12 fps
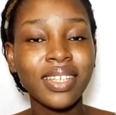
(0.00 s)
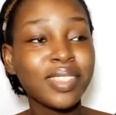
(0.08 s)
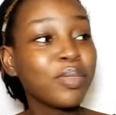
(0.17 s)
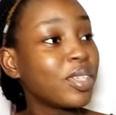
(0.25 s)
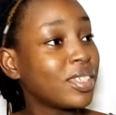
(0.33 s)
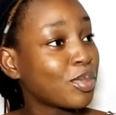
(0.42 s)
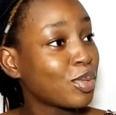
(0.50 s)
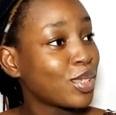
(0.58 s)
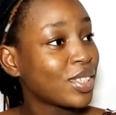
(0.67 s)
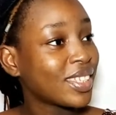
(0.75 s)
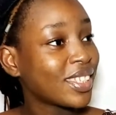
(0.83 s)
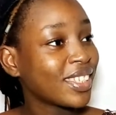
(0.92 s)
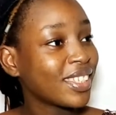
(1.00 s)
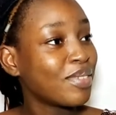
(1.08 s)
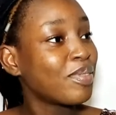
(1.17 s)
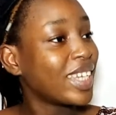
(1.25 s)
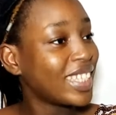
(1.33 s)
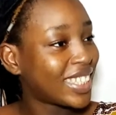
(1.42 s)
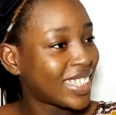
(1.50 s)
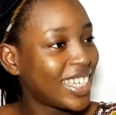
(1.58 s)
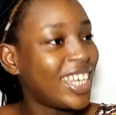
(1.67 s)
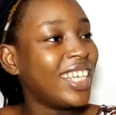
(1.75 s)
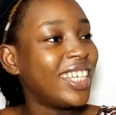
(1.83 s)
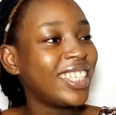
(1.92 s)
The word is what? Wait,
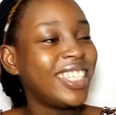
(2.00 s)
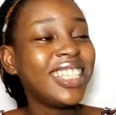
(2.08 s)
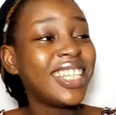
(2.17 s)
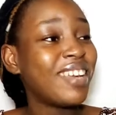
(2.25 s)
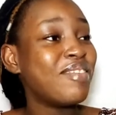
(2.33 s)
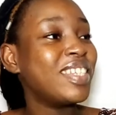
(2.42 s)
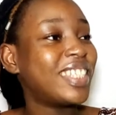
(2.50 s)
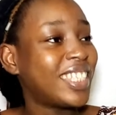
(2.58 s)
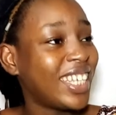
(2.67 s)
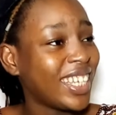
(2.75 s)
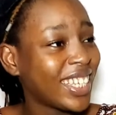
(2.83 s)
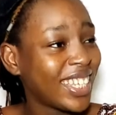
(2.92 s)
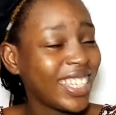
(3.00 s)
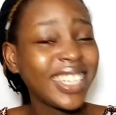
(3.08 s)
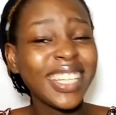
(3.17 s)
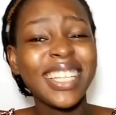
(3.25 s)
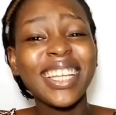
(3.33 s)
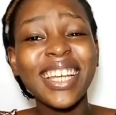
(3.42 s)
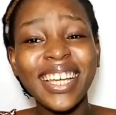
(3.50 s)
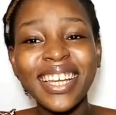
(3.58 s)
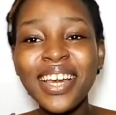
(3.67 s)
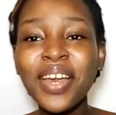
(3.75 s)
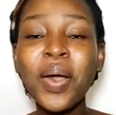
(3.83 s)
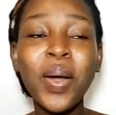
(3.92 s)
let me think.
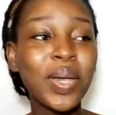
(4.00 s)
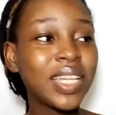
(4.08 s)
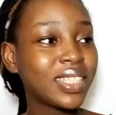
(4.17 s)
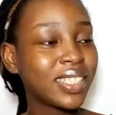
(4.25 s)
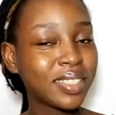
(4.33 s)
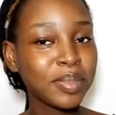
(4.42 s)
Wait.